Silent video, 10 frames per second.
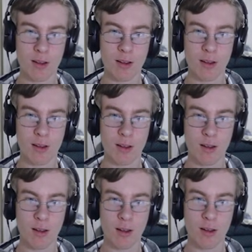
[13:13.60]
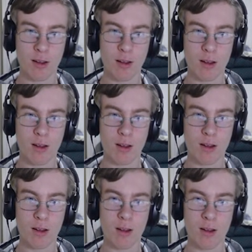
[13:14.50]

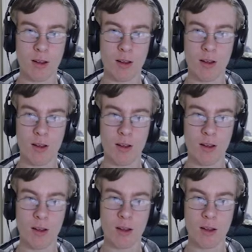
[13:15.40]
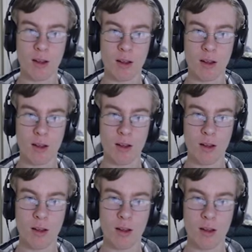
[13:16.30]
Nobody speaks.